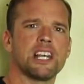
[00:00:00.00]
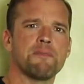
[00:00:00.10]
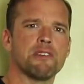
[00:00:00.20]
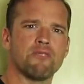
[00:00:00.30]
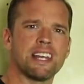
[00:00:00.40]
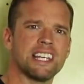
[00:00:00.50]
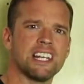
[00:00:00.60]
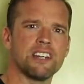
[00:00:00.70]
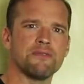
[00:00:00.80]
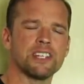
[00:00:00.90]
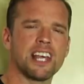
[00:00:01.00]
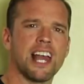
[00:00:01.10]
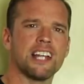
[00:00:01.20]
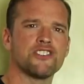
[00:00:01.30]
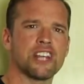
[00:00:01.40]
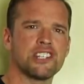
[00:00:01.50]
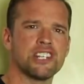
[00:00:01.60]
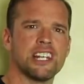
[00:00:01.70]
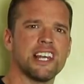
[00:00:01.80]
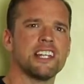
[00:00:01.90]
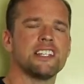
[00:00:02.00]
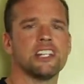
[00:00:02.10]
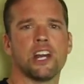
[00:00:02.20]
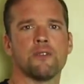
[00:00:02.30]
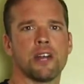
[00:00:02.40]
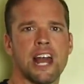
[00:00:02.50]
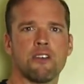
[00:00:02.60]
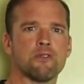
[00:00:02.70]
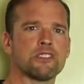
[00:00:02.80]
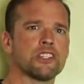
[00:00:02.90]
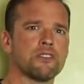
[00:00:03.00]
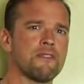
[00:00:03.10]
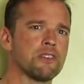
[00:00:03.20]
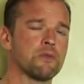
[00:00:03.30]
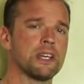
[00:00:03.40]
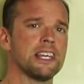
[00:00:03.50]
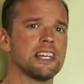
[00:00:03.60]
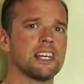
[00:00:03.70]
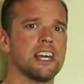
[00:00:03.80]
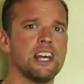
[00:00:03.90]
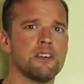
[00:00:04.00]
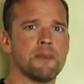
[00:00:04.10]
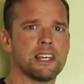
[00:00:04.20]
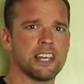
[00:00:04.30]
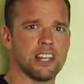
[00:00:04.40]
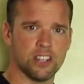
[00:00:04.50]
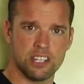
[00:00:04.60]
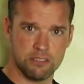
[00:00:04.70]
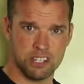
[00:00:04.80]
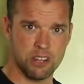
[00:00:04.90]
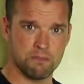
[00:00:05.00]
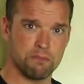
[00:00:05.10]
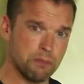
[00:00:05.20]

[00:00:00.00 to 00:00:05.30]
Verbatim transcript: Keep it regular if you can. Schedule in, you know, an hour or two every week make it like, you know,